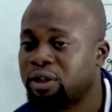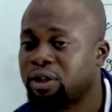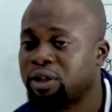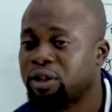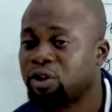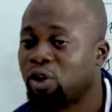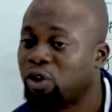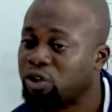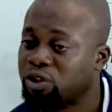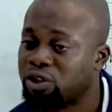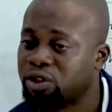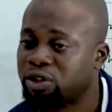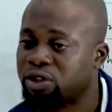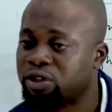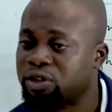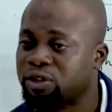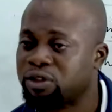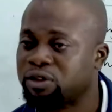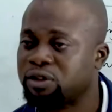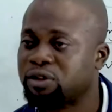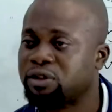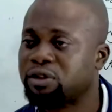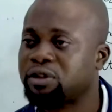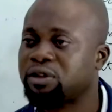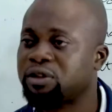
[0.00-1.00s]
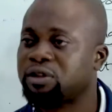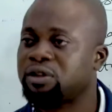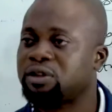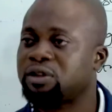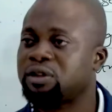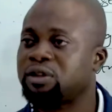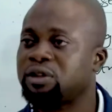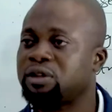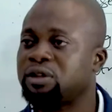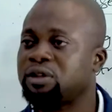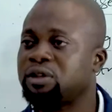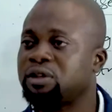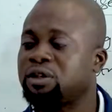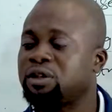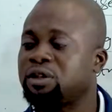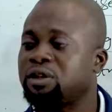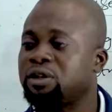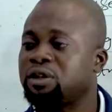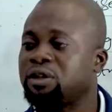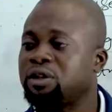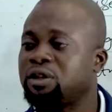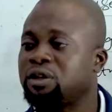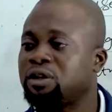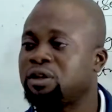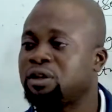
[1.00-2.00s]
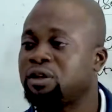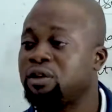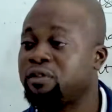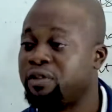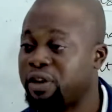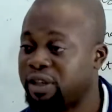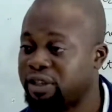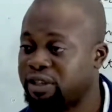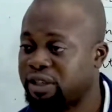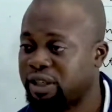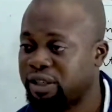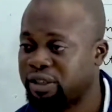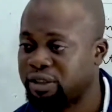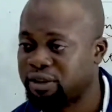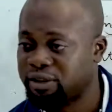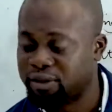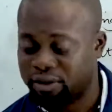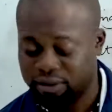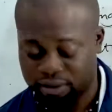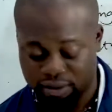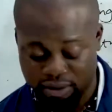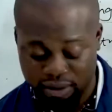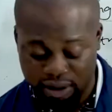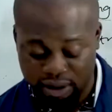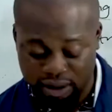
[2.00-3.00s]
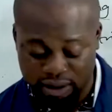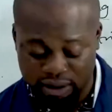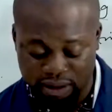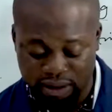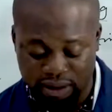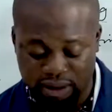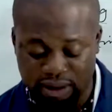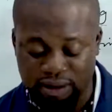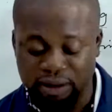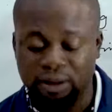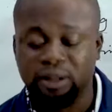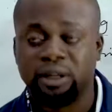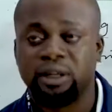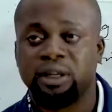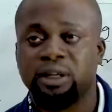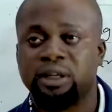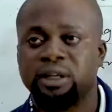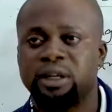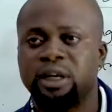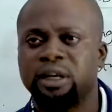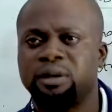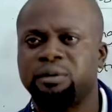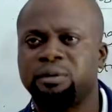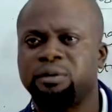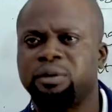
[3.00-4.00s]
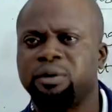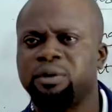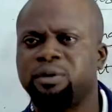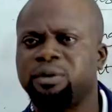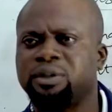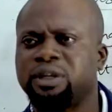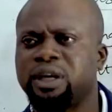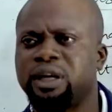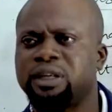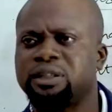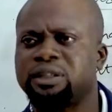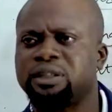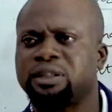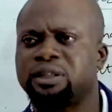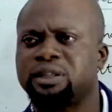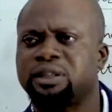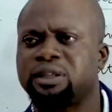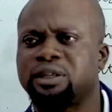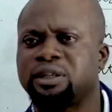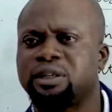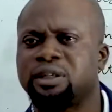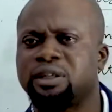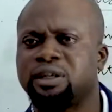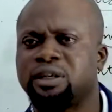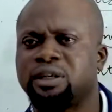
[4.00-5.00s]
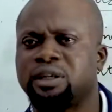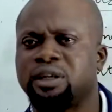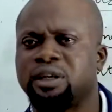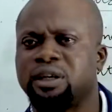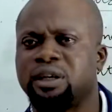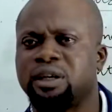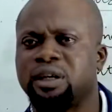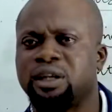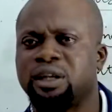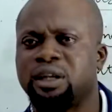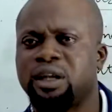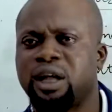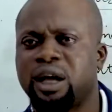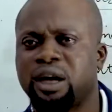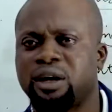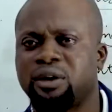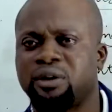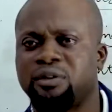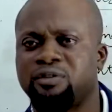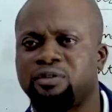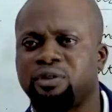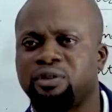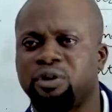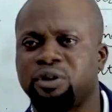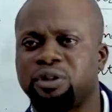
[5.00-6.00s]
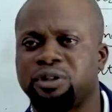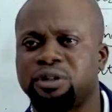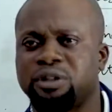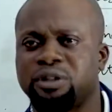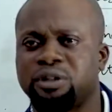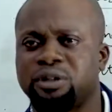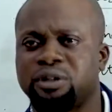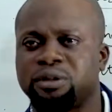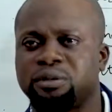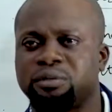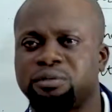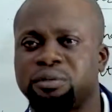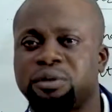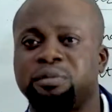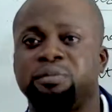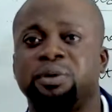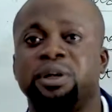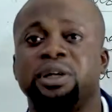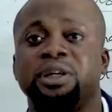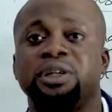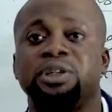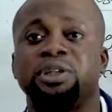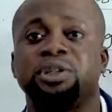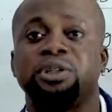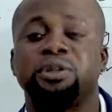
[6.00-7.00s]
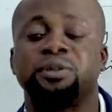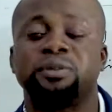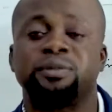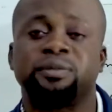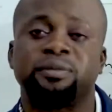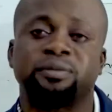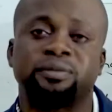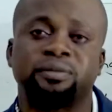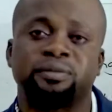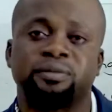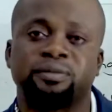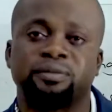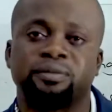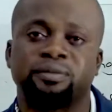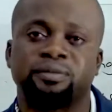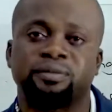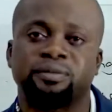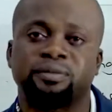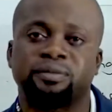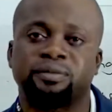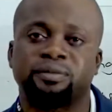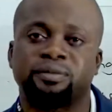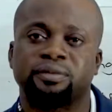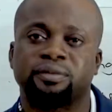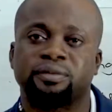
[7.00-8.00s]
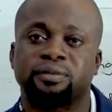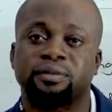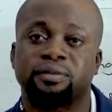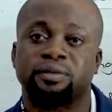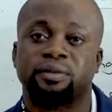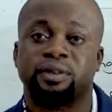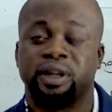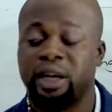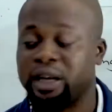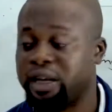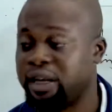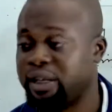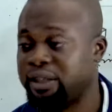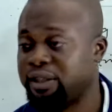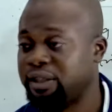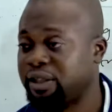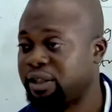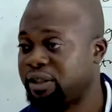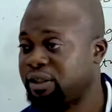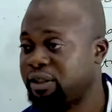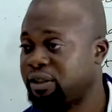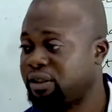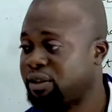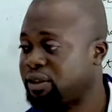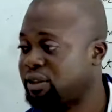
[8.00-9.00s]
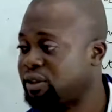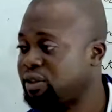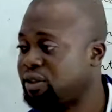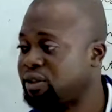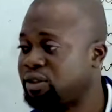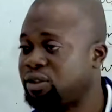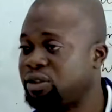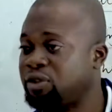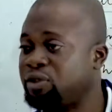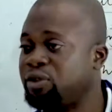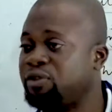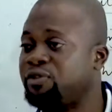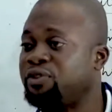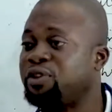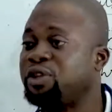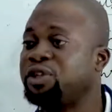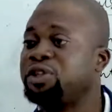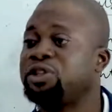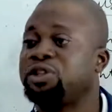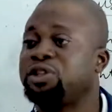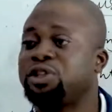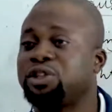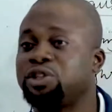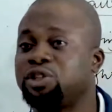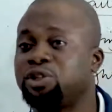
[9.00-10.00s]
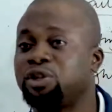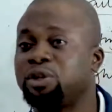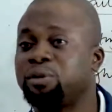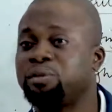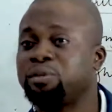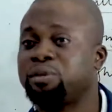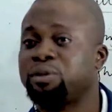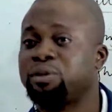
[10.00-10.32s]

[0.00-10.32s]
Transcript: cause of hazard or accident. Then we looked at lack of what? Preparation. Like I said, you finished the job,